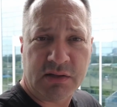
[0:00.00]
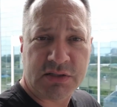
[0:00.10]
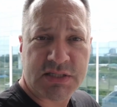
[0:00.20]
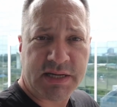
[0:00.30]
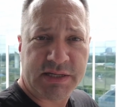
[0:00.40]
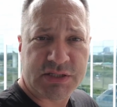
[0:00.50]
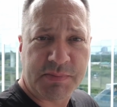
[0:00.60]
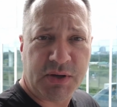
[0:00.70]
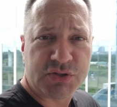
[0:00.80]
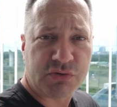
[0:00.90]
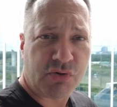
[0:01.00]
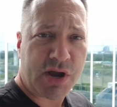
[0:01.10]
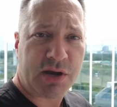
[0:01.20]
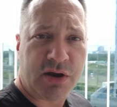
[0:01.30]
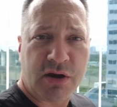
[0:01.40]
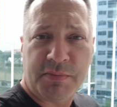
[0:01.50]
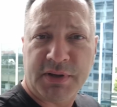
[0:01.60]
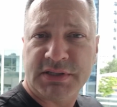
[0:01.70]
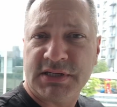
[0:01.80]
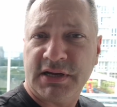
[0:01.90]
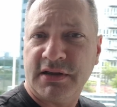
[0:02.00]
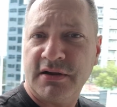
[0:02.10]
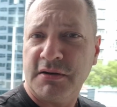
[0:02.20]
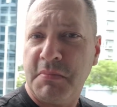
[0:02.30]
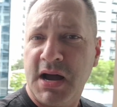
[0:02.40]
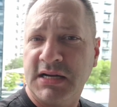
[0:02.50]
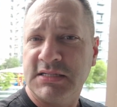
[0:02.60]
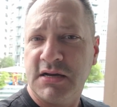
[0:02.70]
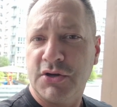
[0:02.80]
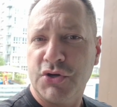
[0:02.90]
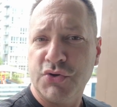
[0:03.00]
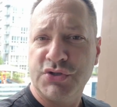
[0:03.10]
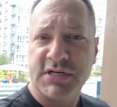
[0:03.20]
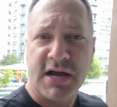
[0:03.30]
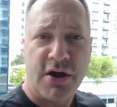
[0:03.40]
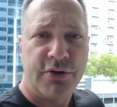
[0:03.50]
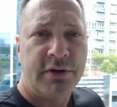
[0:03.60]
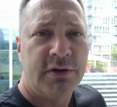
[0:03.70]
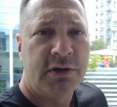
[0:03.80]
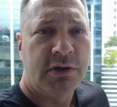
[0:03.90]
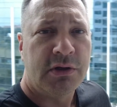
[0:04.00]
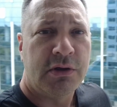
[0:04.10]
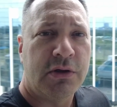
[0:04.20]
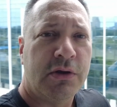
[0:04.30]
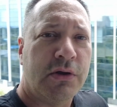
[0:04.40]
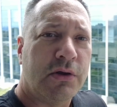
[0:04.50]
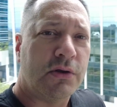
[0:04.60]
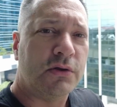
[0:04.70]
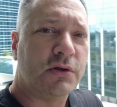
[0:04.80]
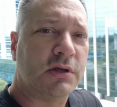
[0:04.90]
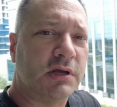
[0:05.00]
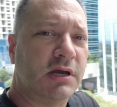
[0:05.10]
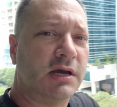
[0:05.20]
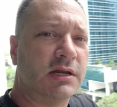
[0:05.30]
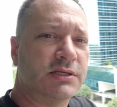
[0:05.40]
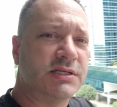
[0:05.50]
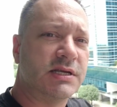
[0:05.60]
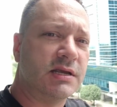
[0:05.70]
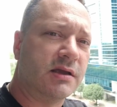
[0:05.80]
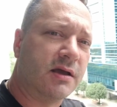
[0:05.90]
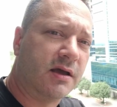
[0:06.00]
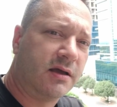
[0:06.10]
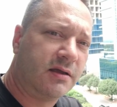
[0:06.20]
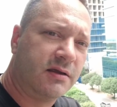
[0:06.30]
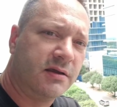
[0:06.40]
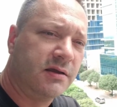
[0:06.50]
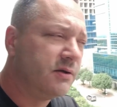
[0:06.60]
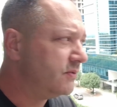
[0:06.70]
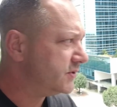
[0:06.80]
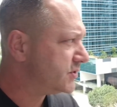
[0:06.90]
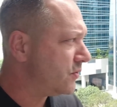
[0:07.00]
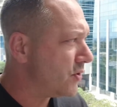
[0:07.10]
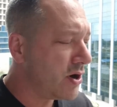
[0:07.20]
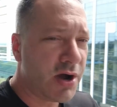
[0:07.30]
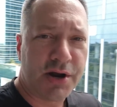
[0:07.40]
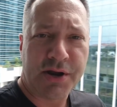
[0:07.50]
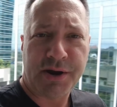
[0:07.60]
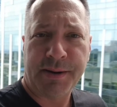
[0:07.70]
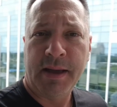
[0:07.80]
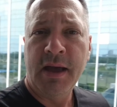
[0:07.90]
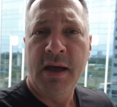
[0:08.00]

It looks like it's about to rain here, but here in Mactan, Newtown, you can kind of see what's going on here.